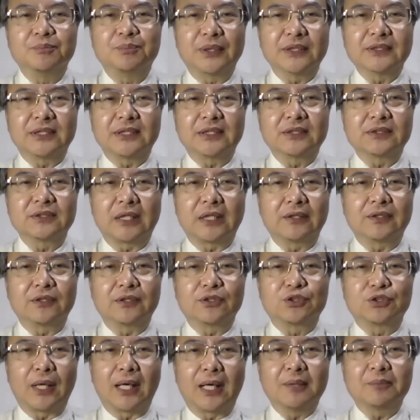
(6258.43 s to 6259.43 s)
President
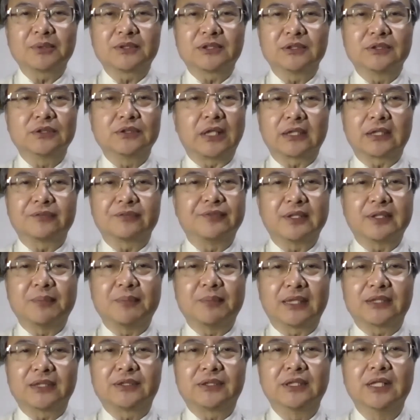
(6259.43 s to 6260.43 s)
Donald Trump's not very
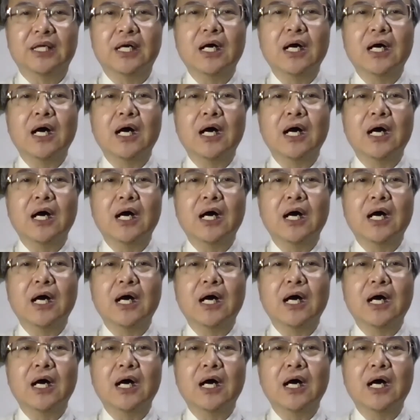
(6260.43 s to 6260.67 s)
much